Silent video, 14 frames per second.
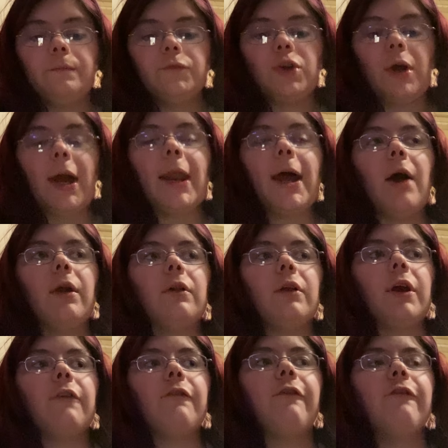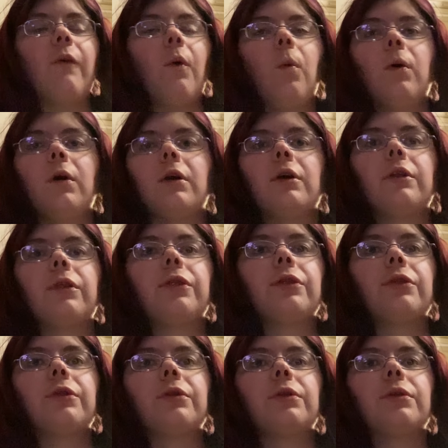So I got out at like 4,
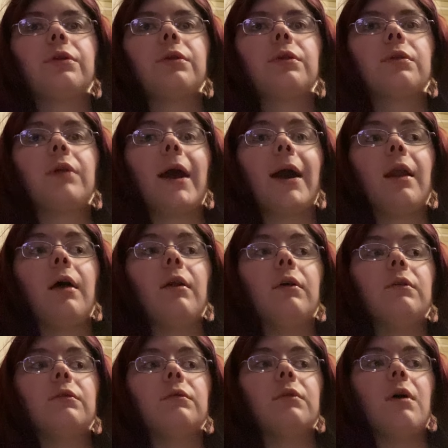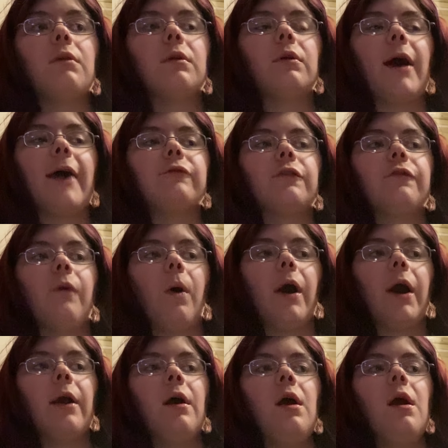I got out a little after
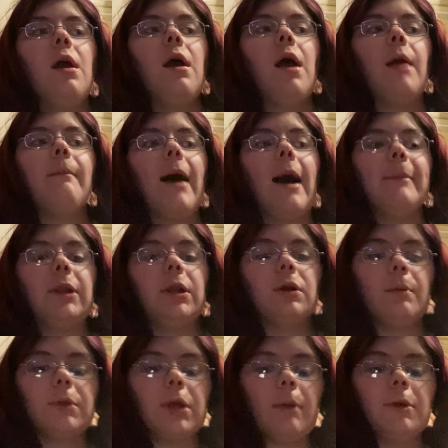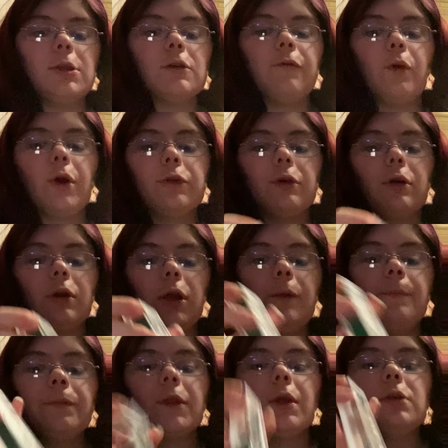4, and mommy didn't come to get me till
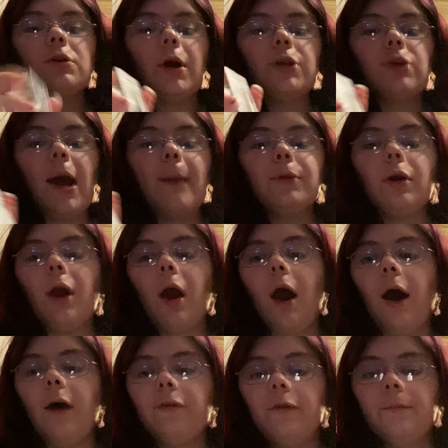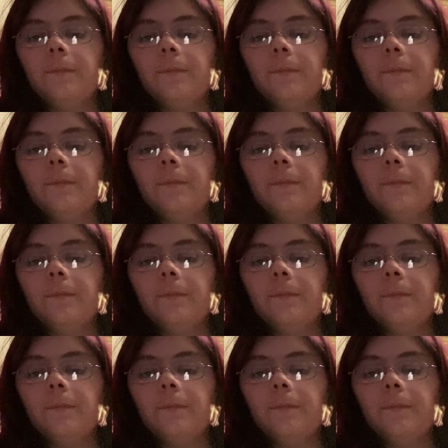4:30, so I dropped her off.